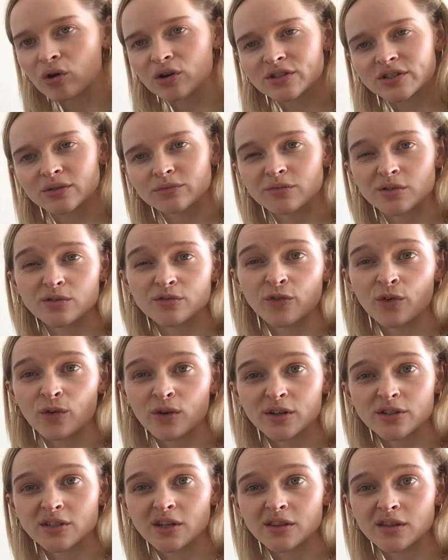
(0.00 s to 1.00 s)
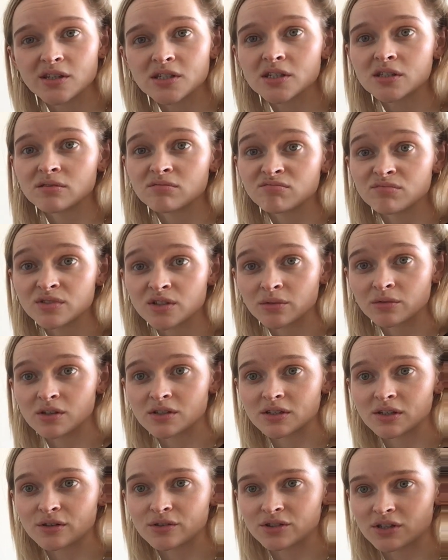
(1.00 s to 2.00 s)
Sometimes 4 looks like this, sometimes
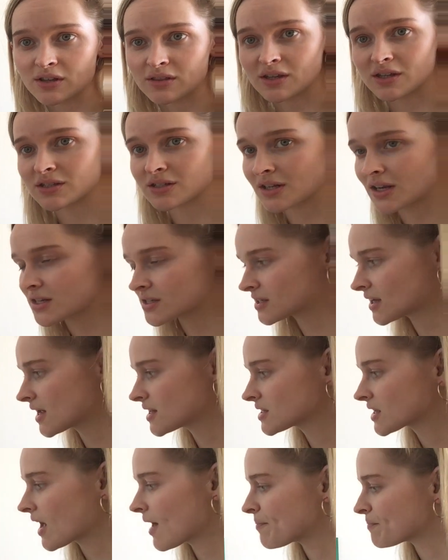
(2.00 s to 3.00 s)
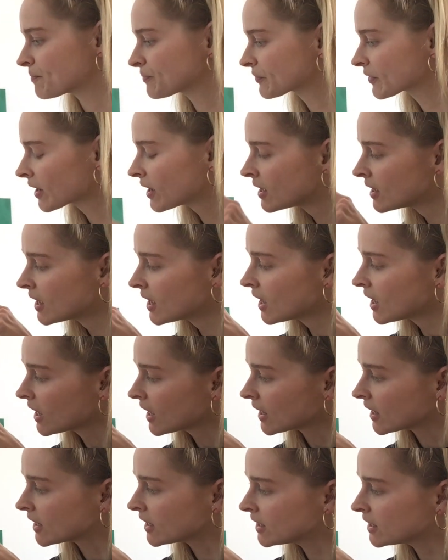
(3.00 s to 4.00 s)
it looks like this. Let's say it again.
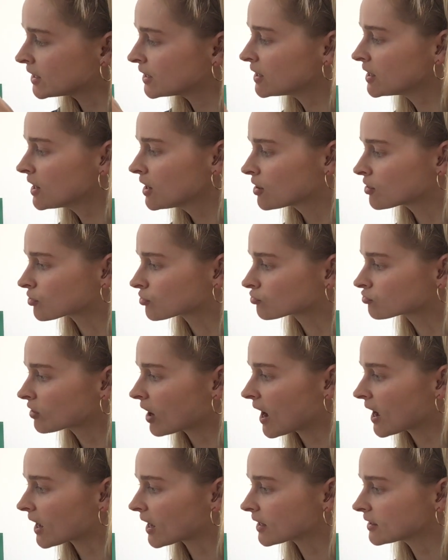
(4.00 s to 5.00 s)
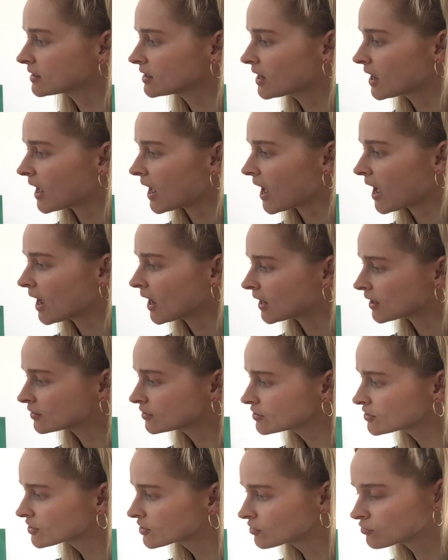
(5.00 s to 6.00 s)
He ran
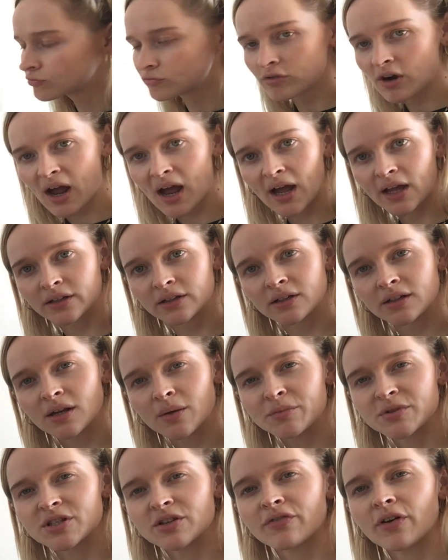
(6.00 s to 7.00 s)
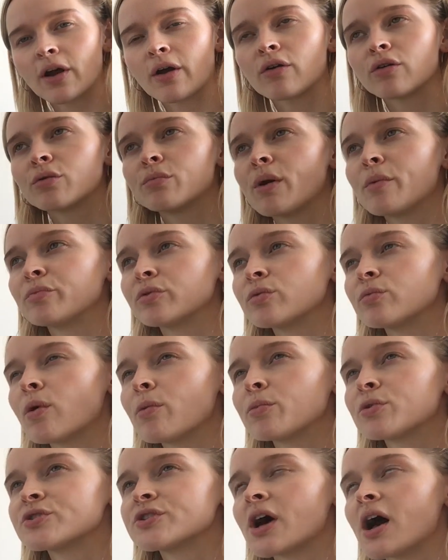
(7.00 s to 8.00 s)
and ran. Let me see if I can remember it one
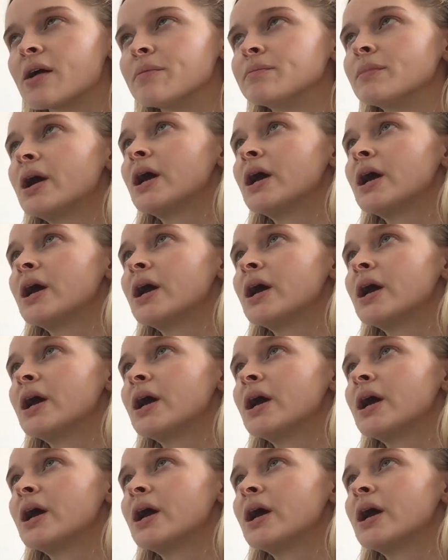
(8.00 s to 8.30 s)
more time.